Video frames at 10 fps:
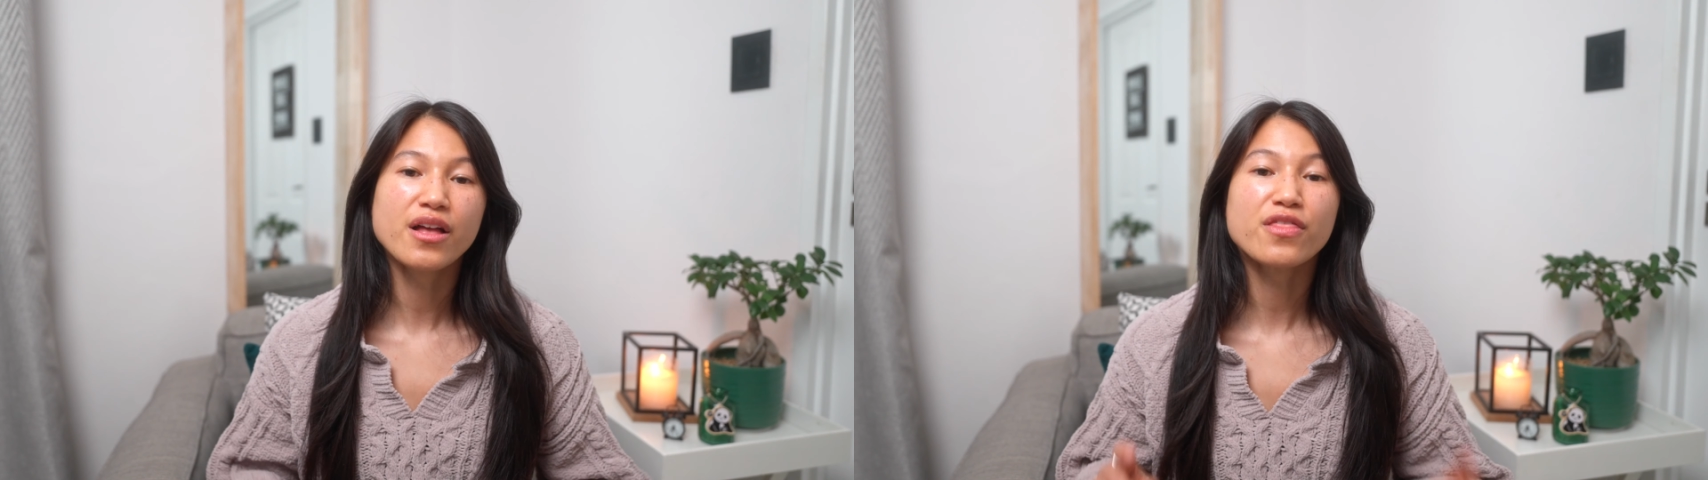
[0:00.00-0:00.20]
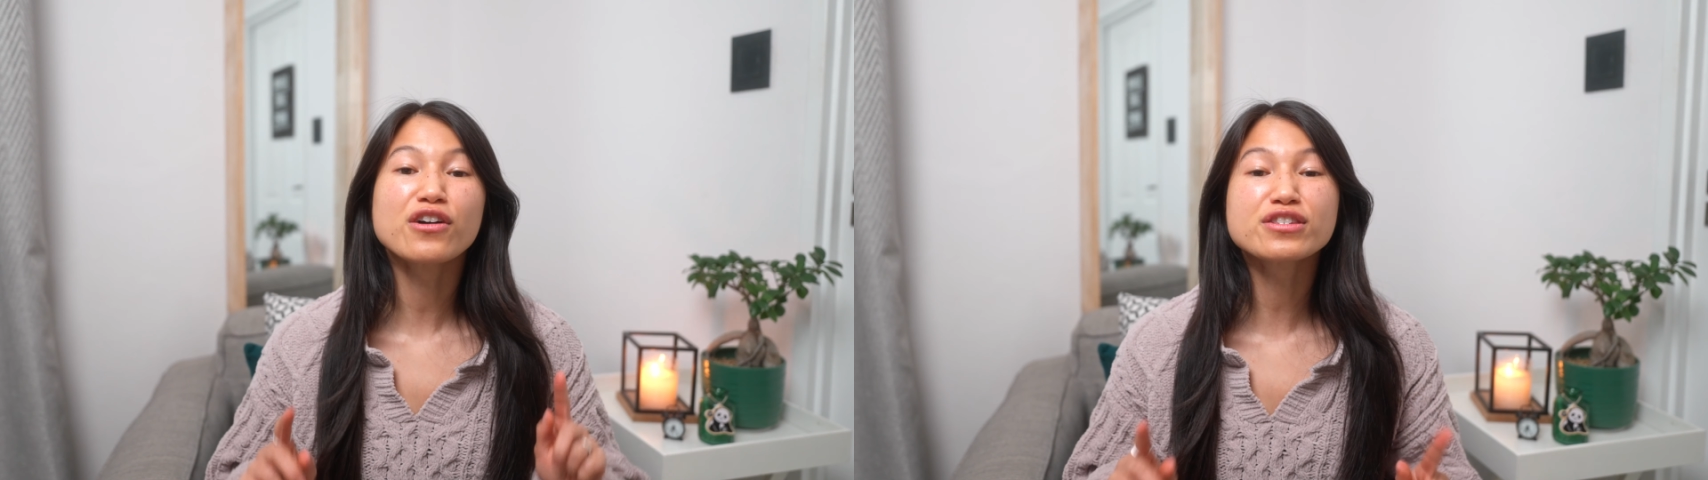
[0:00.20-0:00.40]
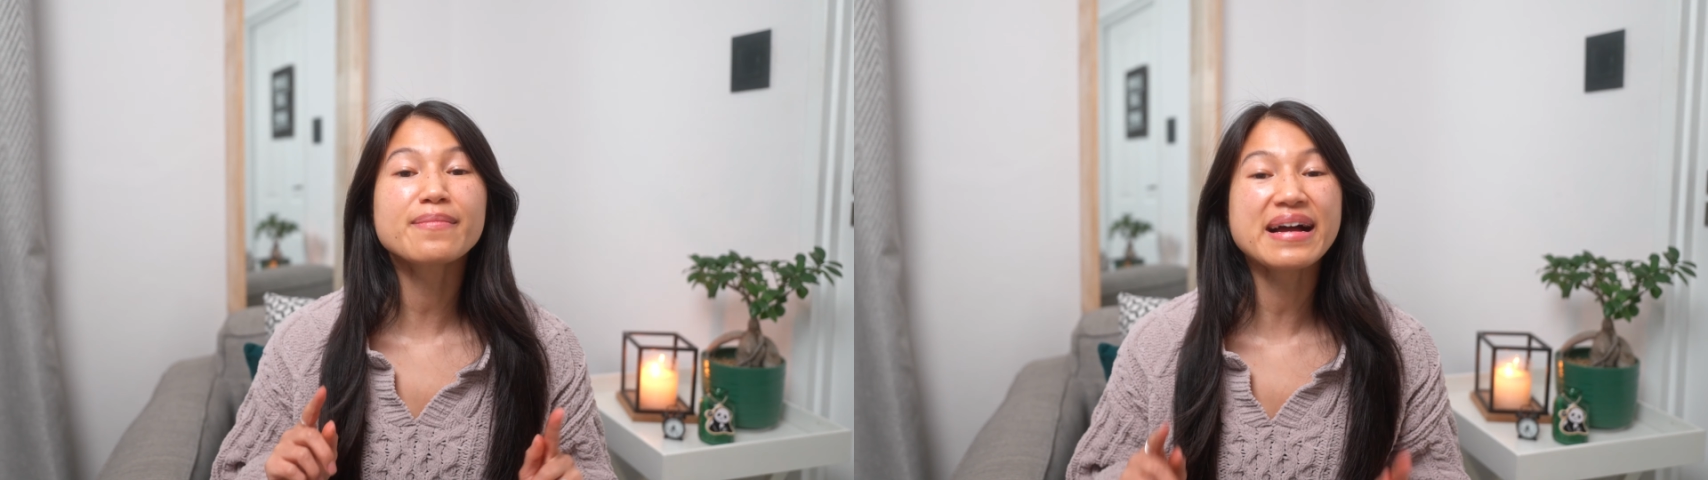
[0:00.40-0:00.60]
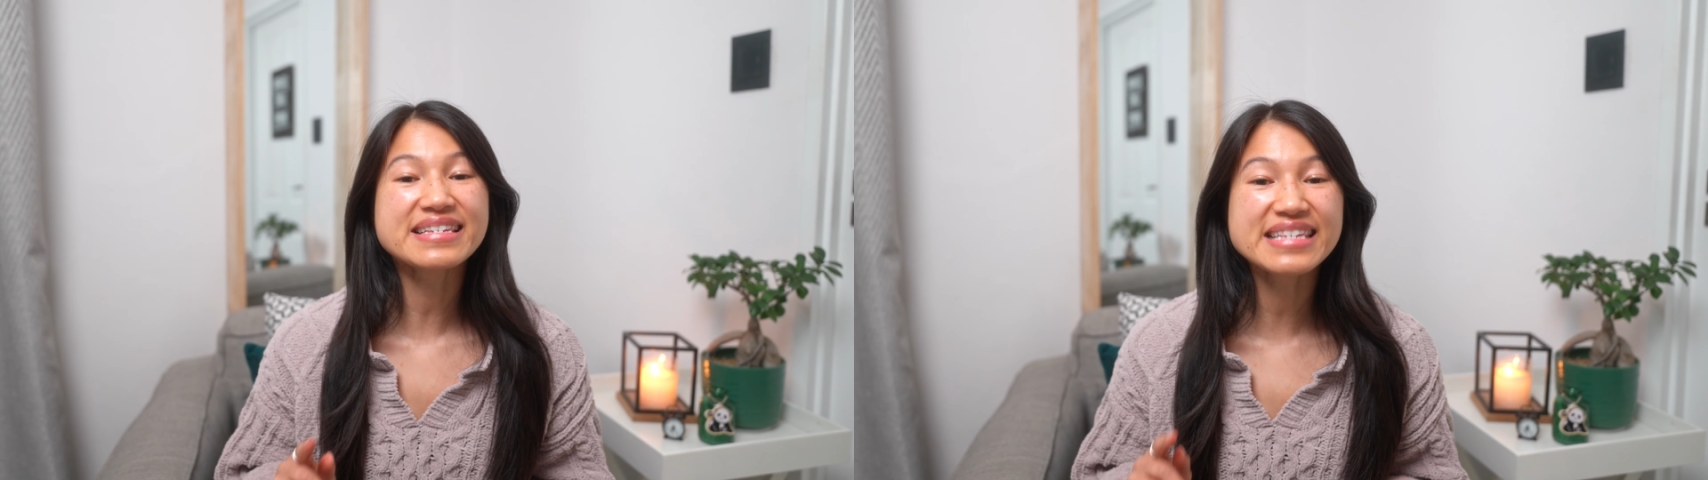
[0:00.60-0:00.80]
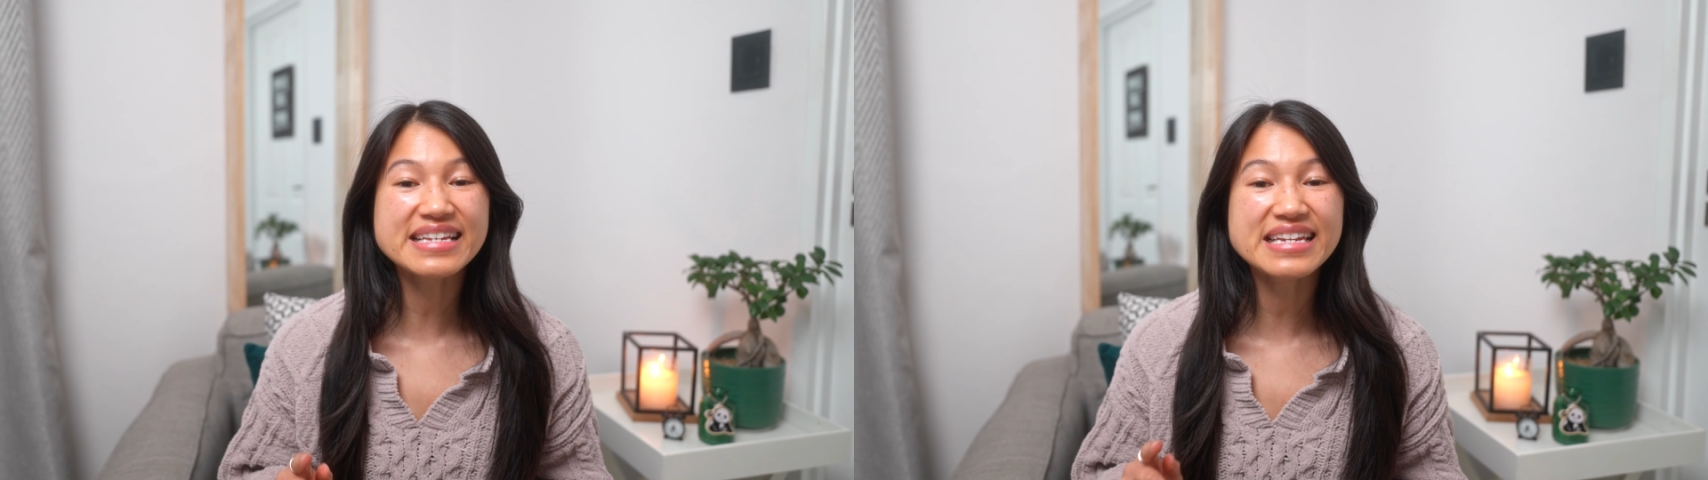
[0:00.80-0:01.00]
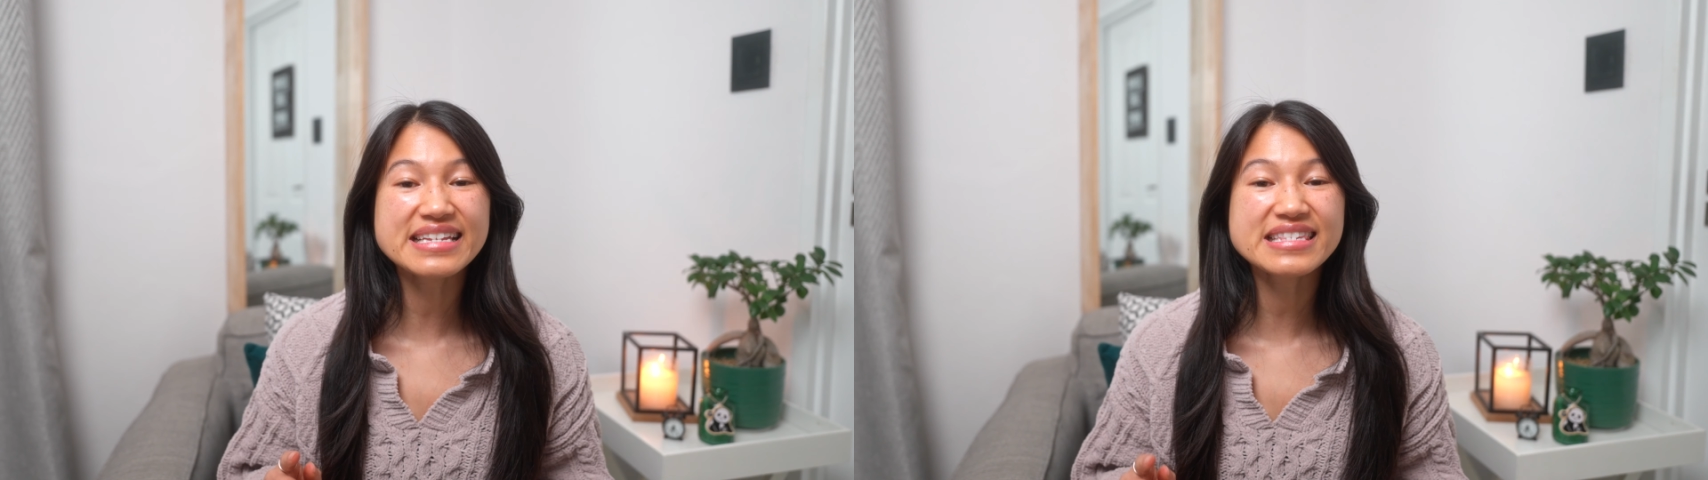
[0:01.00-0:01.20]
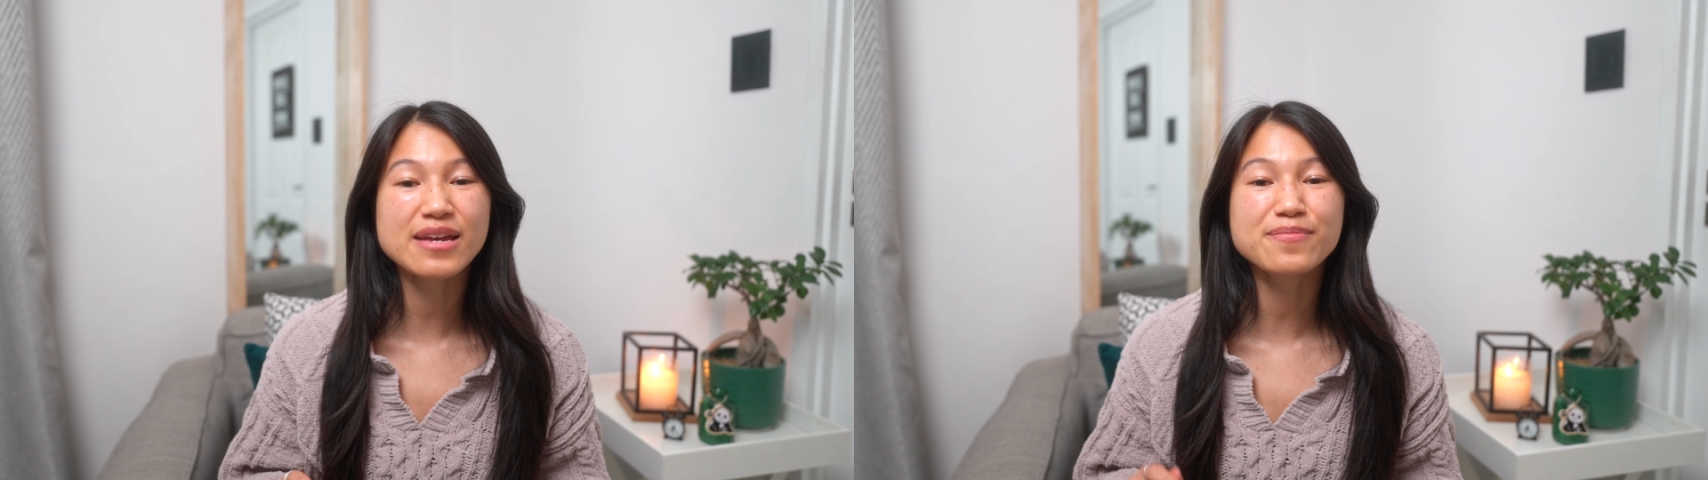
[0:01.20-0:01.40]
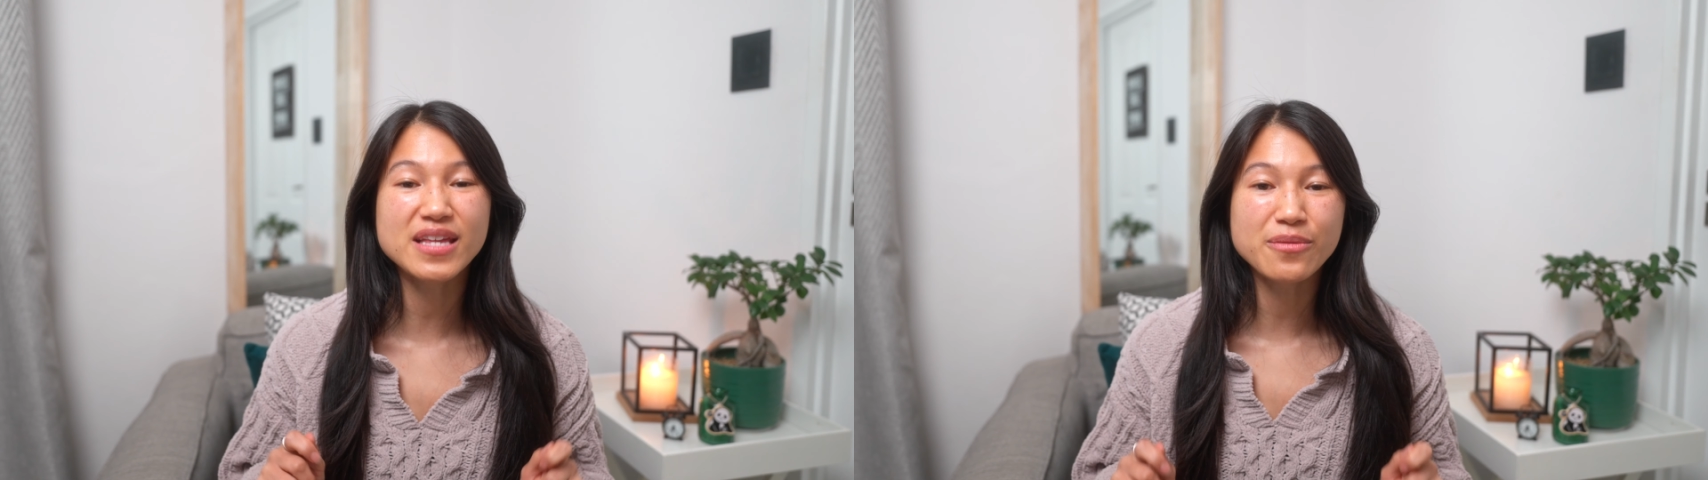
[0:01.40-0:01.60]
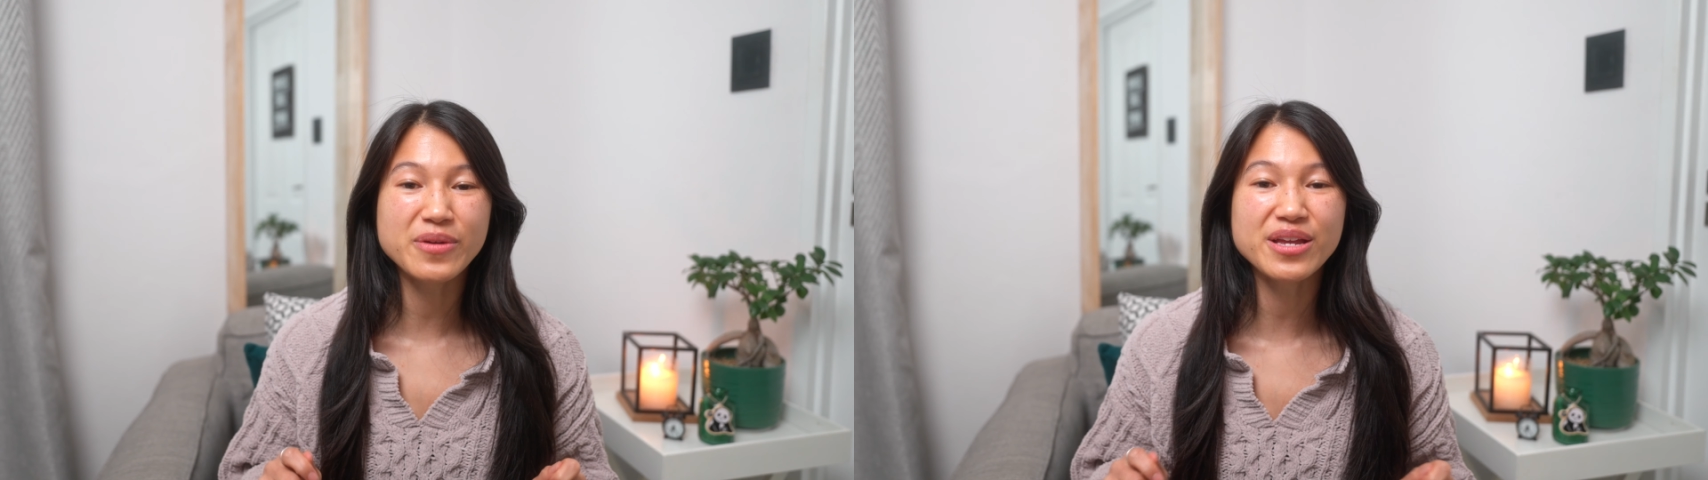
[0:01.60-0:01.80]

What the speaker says: Those are my 16 tips that we